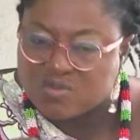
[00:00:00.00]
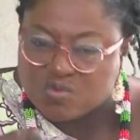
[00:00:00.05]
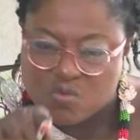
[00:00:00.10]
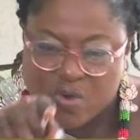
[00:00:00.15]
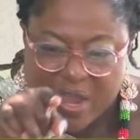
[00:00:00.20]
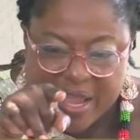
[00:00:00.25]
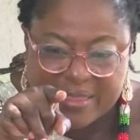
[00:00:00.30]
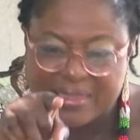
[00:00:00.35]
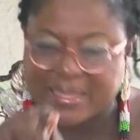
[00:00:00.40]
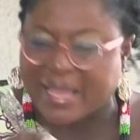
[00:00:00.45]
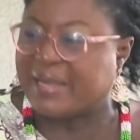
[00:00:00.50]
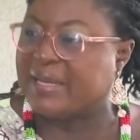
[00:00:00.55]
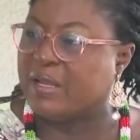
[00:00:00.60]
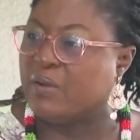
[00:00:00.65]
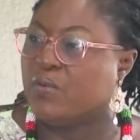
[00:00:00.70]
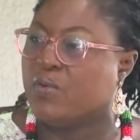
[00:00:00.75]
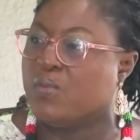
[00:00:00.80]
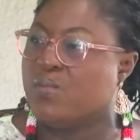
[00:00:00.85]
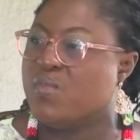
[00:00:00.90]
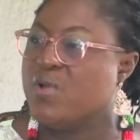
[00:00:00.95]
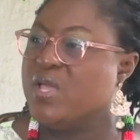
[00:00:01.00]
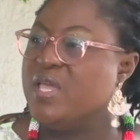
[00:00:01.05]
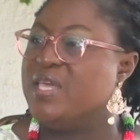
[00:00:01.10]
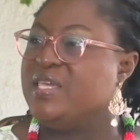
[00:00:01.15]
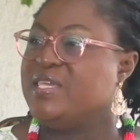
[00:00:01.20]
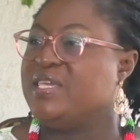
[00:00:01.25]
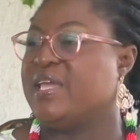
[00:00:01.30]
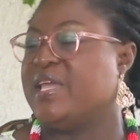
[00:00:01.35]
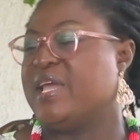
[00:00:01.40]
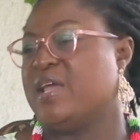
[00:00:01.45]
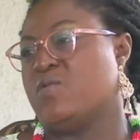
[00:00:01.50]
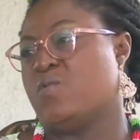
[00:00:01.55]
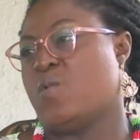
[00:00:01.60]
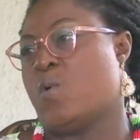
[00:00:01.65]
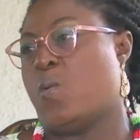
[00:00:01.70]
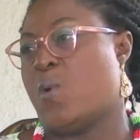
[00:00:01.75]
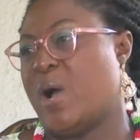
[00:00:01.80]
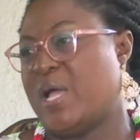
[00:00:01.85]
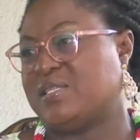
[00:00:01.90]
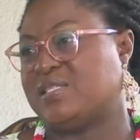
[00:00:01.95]
to enter the room. Yea, no,
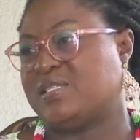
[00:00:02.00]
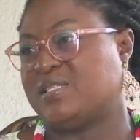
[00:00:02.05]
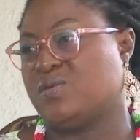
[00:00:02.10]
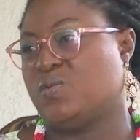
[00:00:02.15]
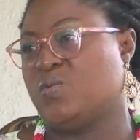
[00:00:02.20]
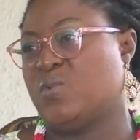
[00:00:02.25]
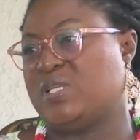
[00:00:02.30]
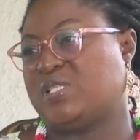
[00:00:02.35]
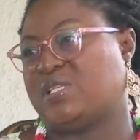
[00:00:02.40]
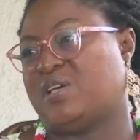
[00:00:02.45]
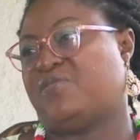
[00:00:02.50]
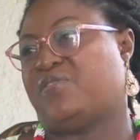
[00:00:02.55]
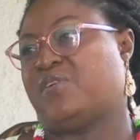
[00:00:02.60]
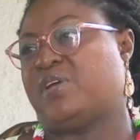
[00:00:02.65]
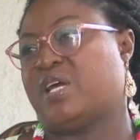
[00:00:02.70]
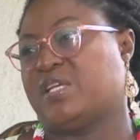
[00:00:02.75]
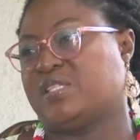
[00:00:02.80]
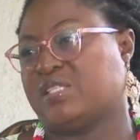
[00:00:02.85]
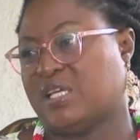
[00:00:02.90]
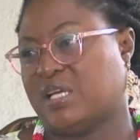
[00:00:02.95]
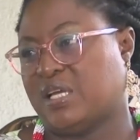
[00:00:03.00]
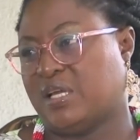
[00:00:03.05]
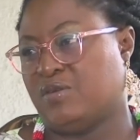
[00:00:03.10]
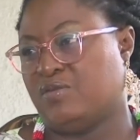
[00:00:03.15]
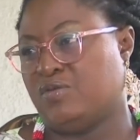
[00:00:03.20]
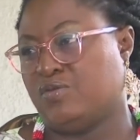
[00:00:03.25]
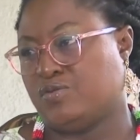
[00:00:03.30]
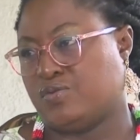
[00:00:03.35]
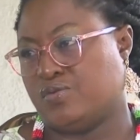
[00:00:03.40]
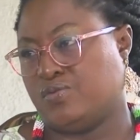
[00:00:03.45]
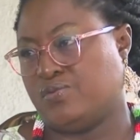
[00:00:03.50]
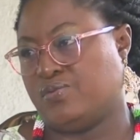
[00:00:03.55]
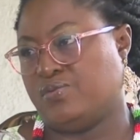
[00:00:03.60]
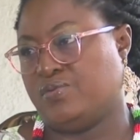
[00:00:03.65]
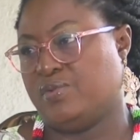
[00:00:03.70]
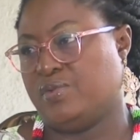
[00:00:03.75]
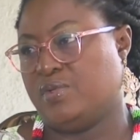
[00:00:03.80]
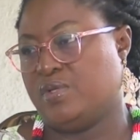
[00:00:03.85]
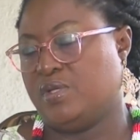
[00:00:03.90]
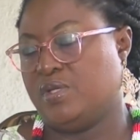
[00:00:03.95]
was West African Secondary School.
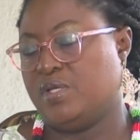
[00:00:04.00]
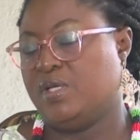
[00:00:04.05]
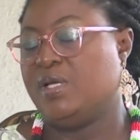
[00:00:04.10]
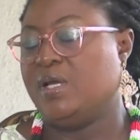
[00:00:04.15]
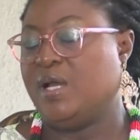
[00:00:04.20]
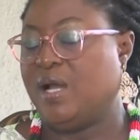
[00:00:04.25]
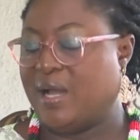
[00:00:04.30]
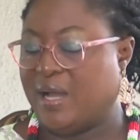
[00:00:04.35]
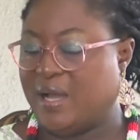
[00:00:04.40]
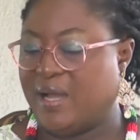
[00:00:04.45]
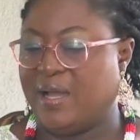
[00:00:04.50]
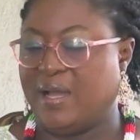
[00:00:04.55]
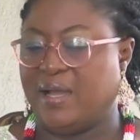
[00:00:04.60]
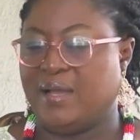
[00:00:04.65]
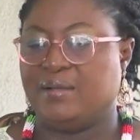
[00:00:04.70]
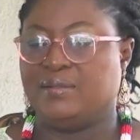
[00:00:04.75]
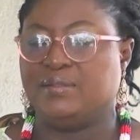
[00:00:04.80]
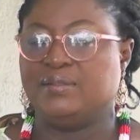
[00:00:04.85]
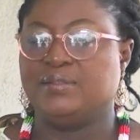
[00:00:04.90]
Aha.